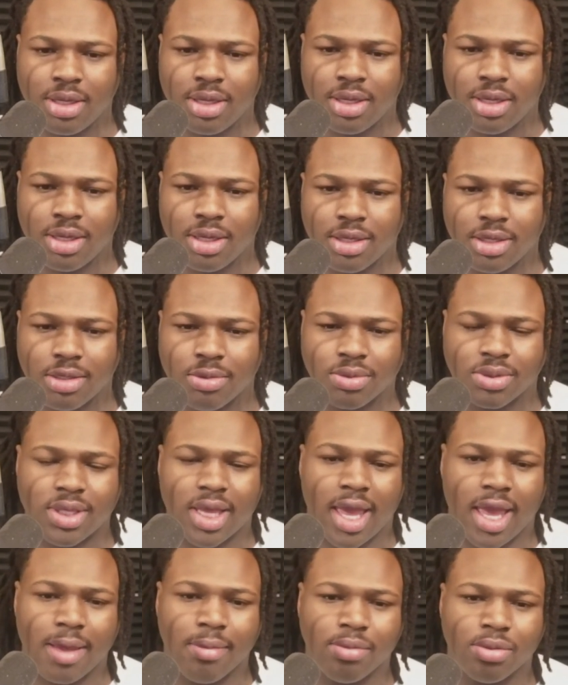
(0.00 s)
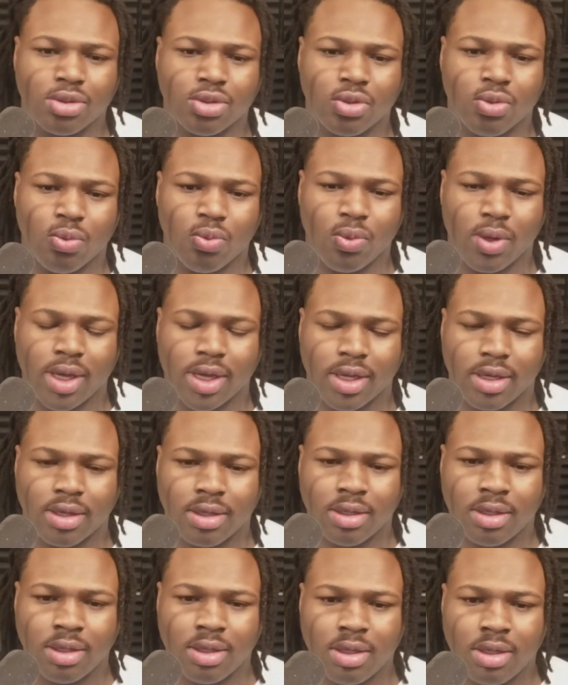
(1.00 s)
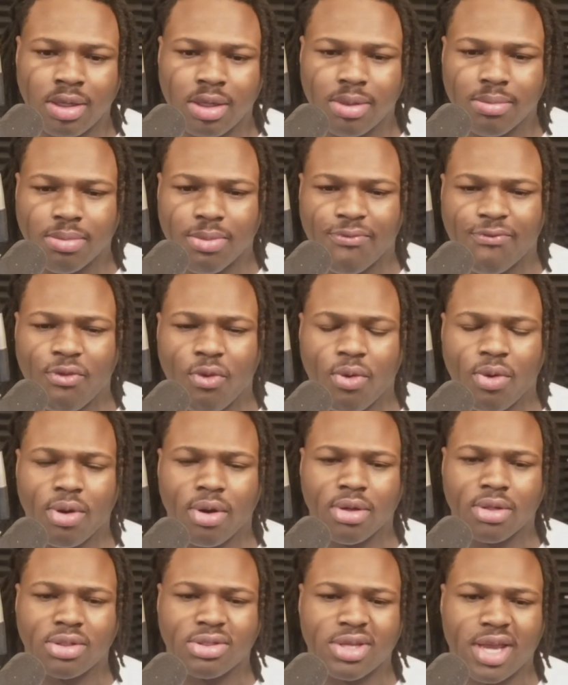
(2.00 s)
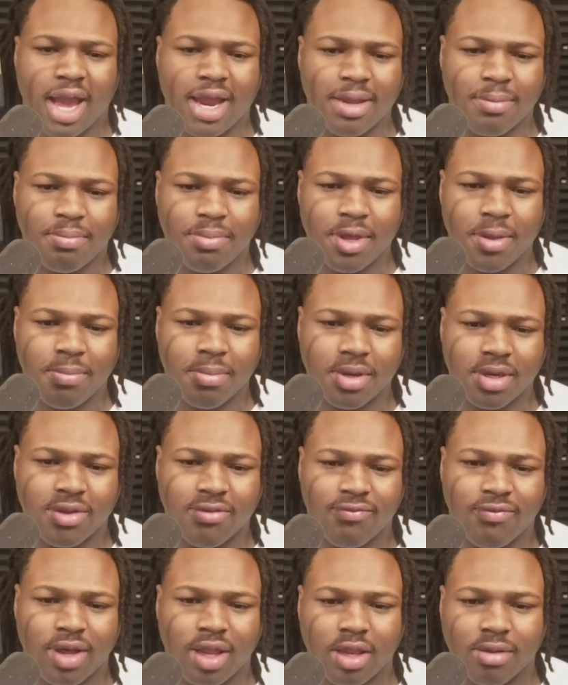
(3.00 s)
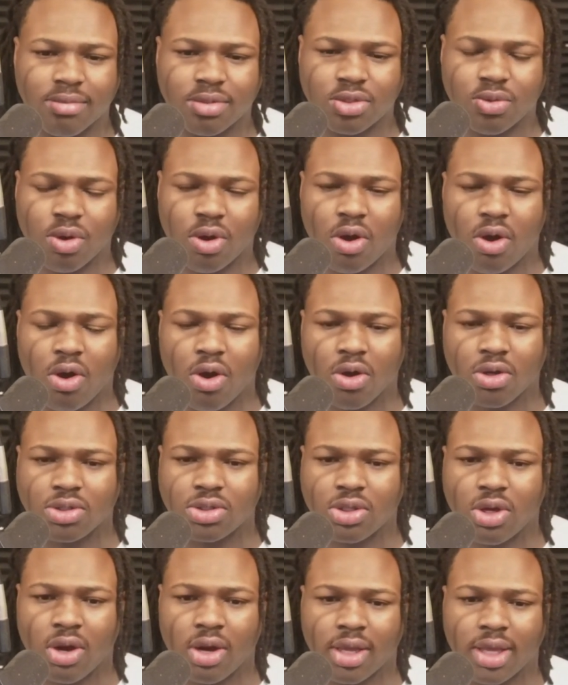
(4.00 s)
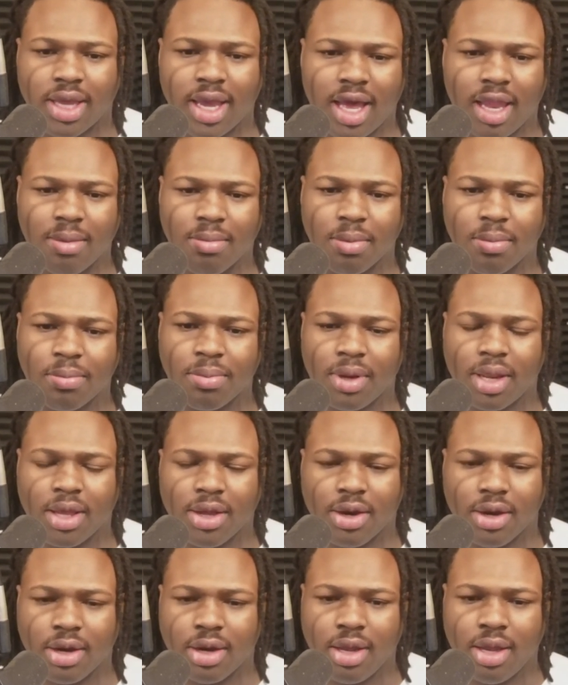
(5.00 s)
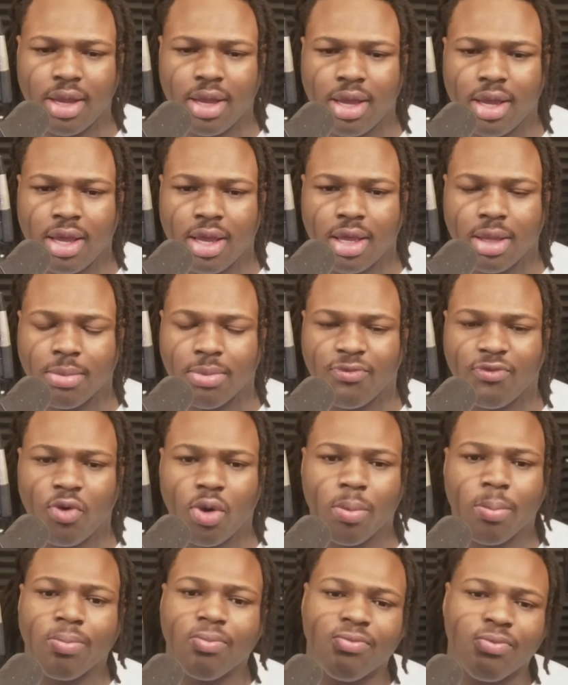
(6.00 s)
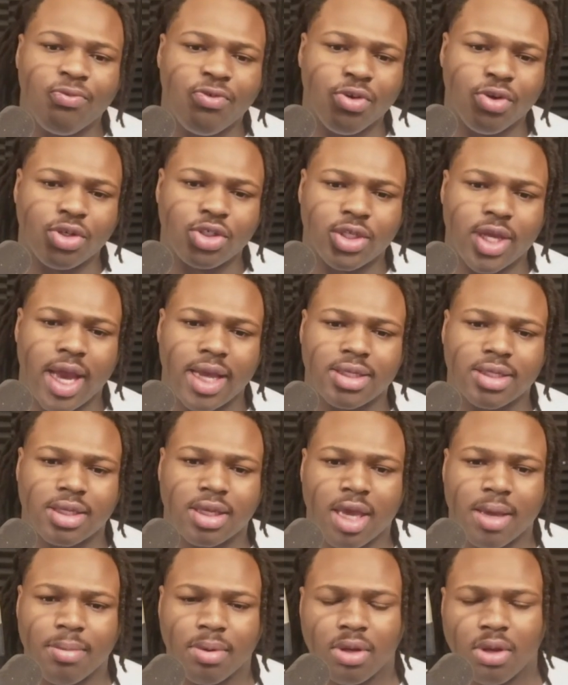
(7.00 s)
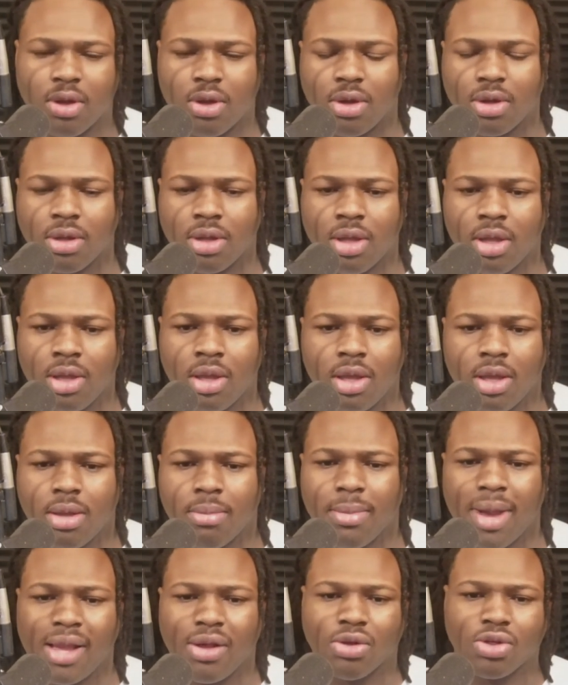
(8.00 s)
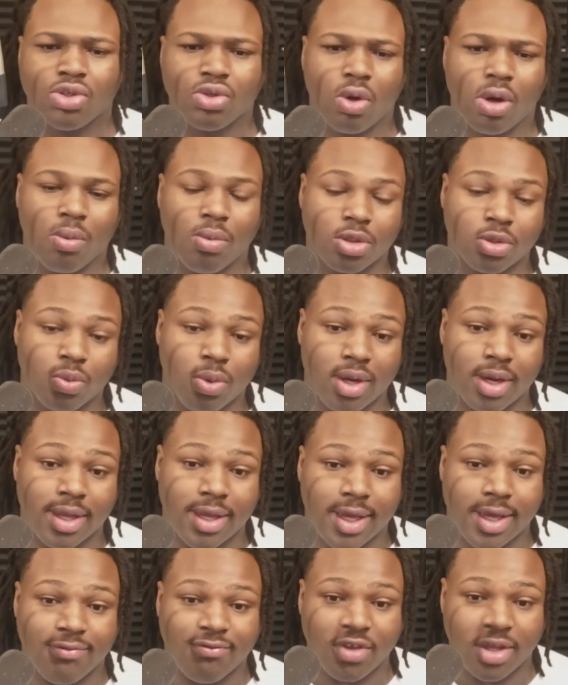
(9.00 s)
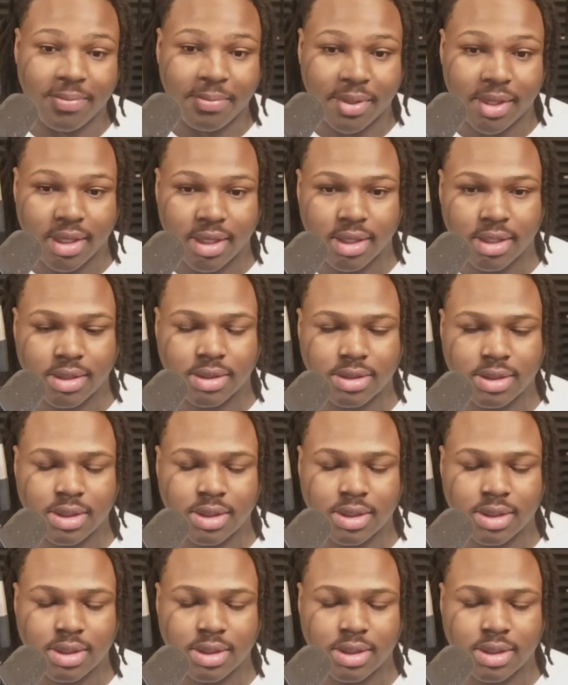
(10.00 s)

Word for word: he was able to win. Before Scottie Pippen developed to an all star caliber player, before Phil Jackson came along, Michael Jordan was winning MVPs.